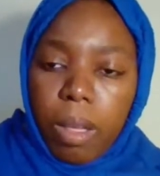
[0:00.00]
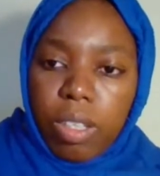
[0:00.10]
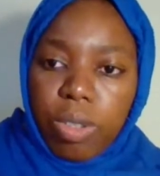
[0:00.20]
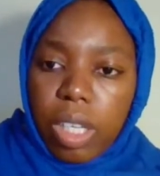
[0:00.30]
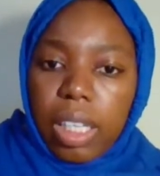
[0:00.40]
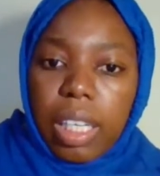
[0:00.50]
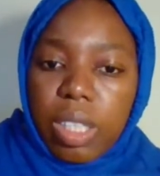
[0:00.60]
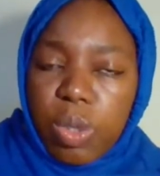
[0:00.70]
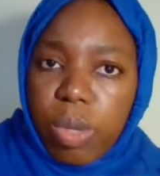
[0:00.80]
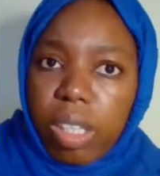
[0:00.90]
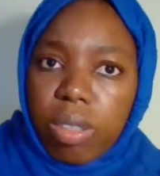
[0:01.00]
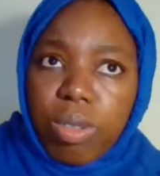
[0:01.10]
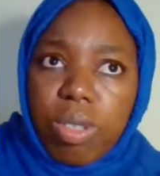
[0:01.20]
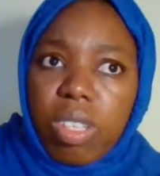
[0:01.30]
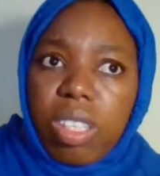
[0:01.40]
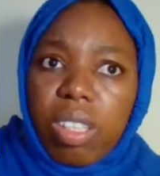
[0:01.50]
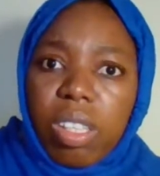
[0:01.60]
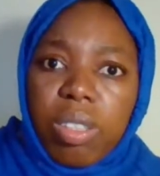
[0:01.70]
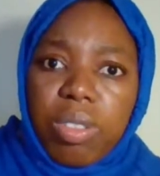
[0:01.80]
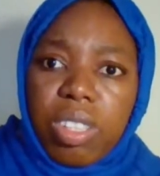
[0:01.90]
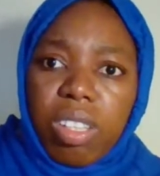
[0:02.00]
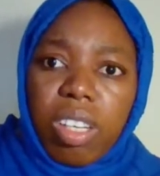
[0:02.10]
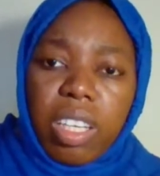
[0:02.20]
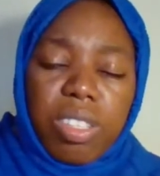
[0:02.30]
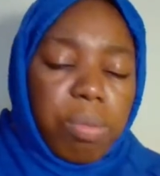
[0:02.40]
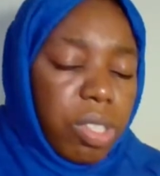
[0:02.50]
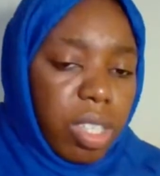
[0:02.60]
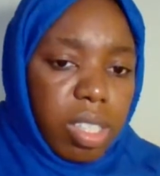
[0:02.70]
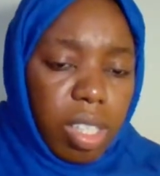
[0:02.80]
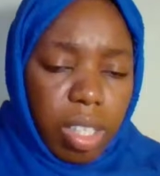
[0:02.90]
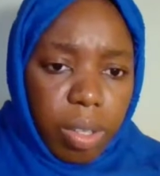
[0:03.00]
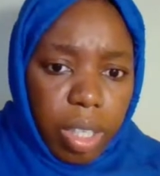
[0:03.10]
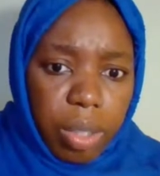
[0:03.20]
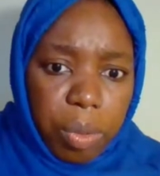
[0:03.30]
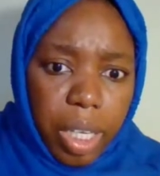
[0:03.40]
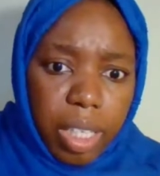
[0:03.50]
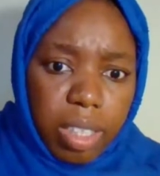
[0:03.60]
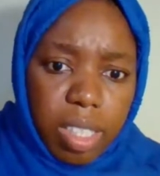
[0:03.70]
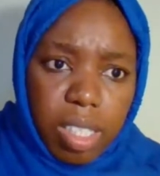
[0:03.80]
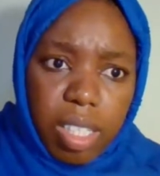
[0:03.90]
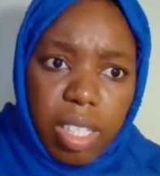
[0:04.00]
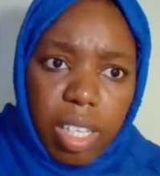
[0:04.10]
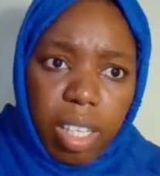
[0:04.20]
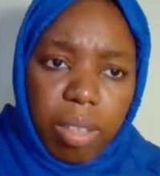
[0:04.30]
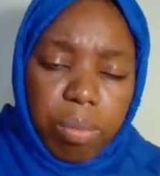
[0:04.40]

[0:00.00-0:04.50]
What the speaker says: You can as well also include your experience in your NYSC year,